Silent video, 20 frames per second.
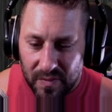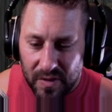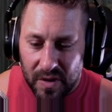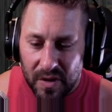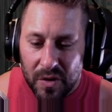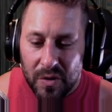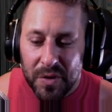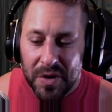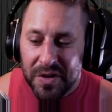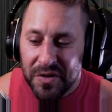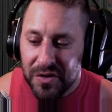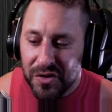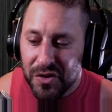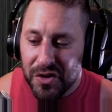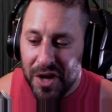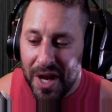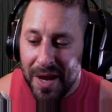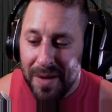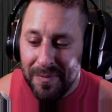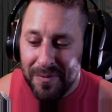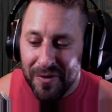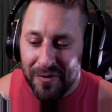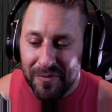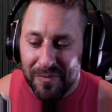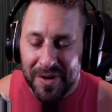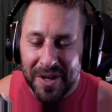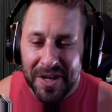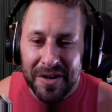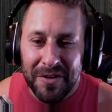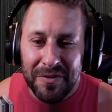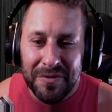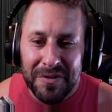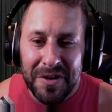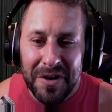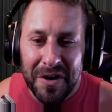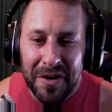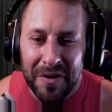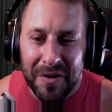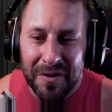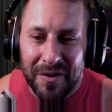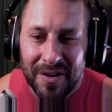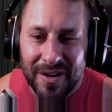Queen's ashamed of me. Oh no.